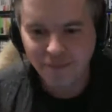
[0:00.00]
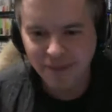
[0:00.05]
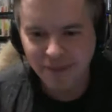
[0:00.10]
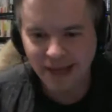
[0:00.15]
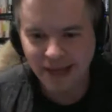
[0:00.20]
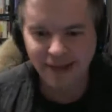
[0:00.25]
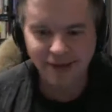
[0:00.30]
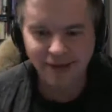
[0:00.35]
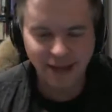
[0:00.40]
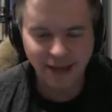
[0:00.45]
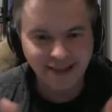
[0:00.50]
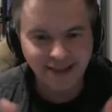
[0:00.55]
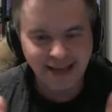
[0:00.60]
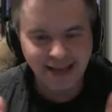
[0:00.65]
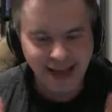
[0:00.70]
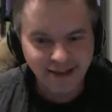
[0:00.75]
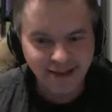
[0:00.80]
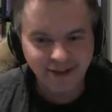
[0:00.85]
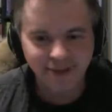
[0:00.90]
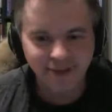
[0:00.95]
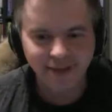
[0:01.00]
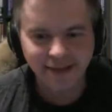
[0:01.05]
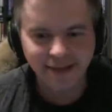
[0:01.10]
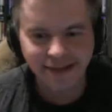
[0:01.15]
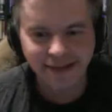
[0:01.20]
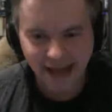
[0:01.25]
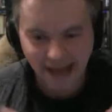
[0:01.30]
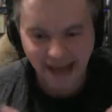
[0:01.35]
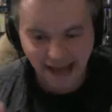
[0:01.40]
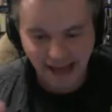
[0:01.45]
And at the end of the
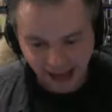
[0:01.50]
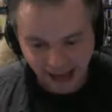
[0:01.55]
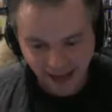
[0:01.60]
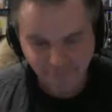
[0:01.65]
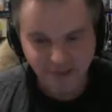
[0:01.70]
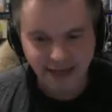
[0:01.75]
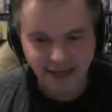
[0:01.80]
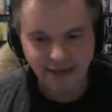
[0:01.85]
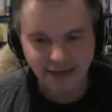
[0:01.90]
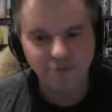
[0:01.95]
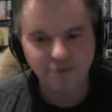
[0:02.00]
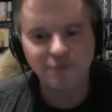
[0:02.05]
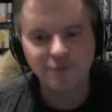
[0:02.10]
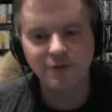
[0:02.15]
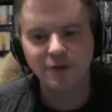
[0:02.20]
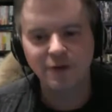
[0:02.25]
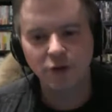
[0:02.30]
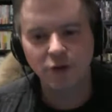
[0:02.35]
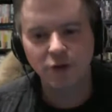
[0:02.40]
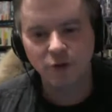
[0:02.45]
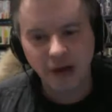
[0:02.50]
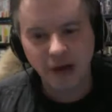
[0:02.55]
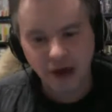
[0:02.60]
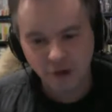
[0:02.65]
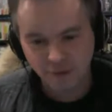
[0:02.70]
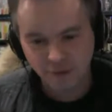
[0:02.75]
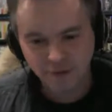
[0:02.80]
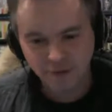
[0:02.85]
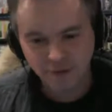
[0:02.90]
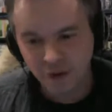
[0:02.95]
day, I mean, fiddle
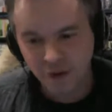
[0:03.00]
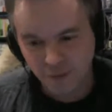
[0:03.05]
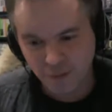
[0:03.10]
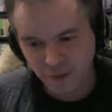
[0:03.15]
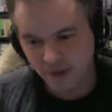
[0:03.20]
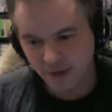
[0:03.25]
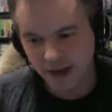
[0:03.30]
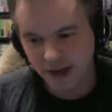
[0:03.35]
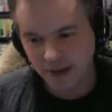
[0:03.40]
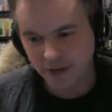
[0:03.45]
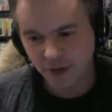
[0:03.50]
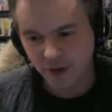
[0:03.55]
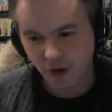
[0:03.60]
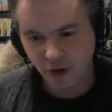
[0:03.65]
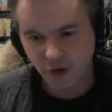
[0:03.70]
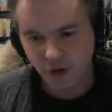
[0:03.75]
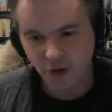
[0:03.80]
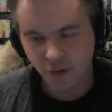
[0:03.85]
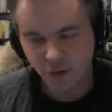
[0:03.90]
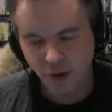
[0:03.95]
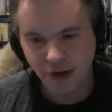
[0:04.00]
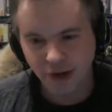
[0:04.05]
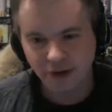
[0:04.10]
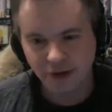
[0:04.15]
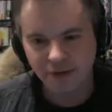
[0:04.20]
around with human rights all you want.